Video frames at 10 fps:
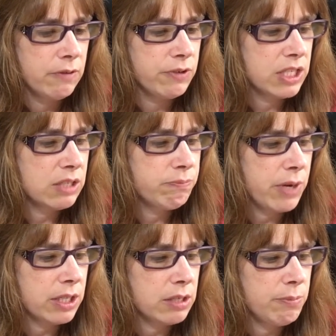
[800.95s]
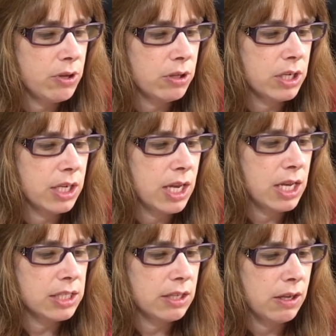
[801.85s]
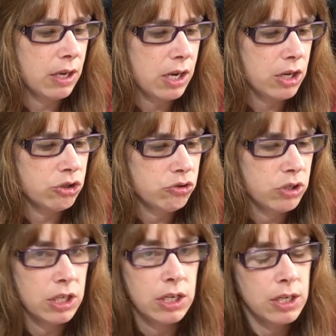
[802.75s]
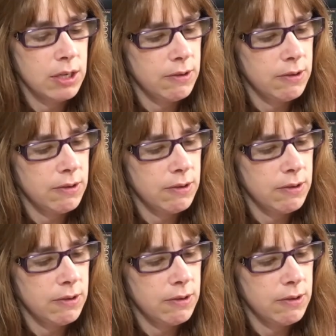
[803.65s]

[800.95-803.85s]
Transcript: respectability as a country